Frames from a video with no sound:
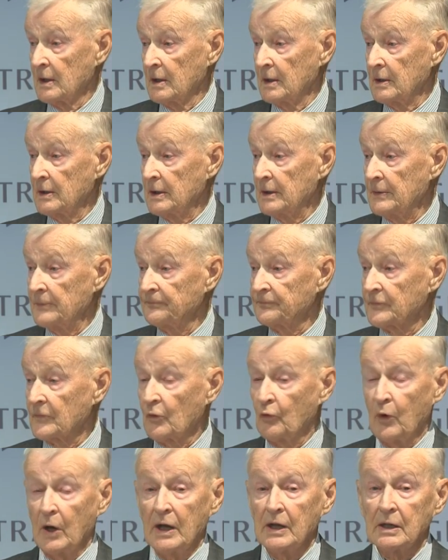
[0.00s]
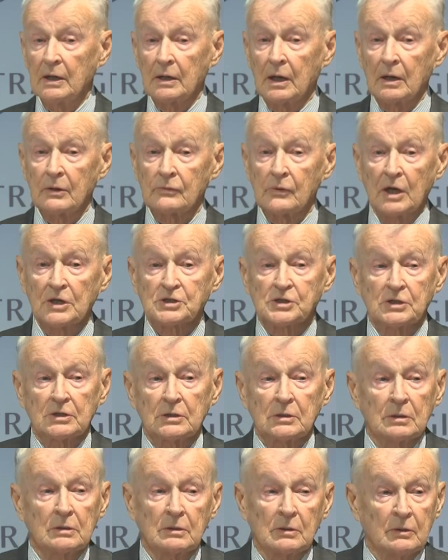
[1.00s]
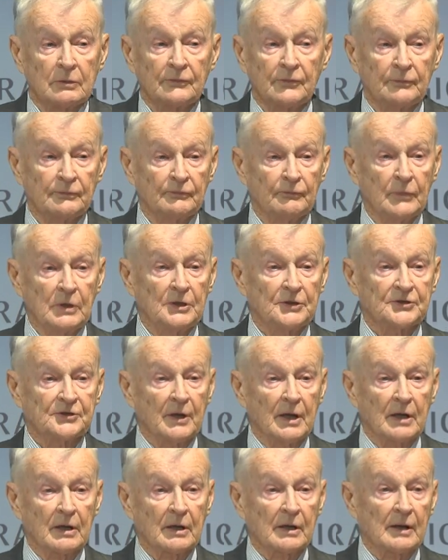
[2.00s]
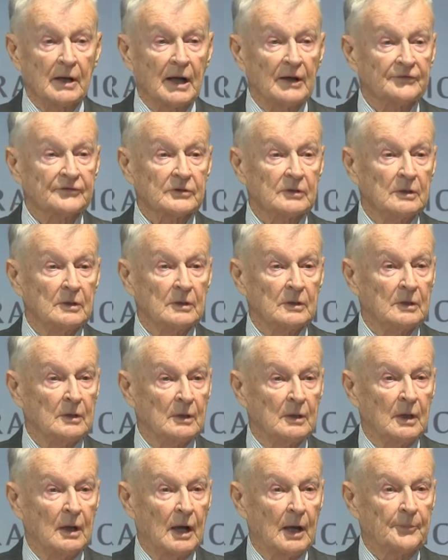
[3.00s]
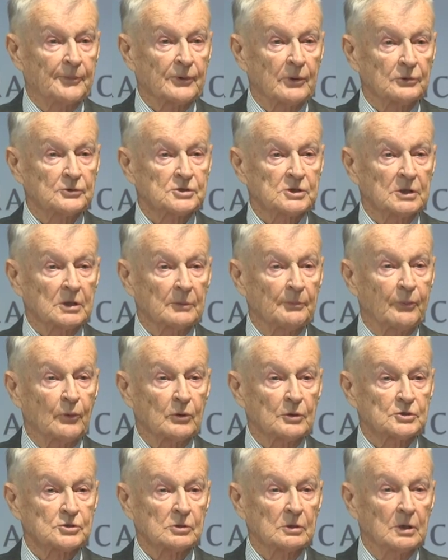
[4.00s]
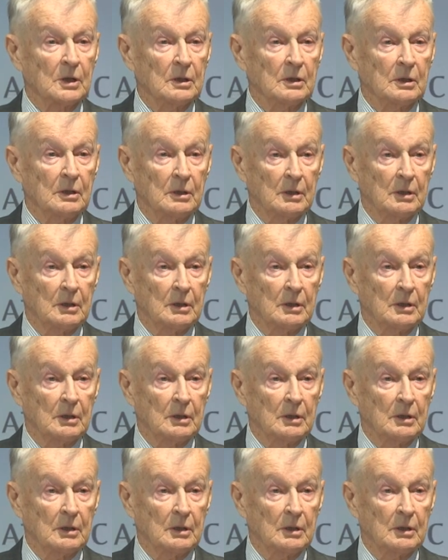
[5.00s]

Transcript: Um, why are Russian military aircraft approaching Portugal?